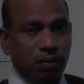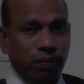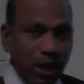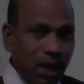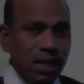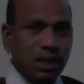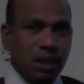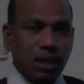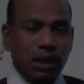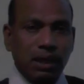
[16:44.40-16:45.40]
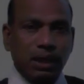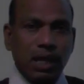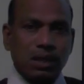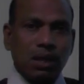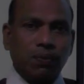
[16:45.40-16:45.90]
Whereas in
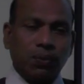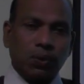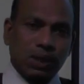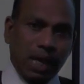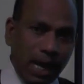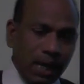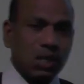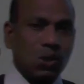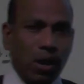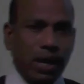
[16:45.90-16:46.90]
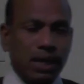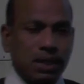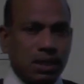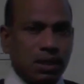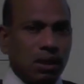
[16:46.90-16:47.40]
case of sandy
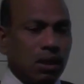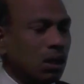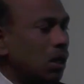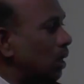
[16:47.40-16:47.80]
soils, the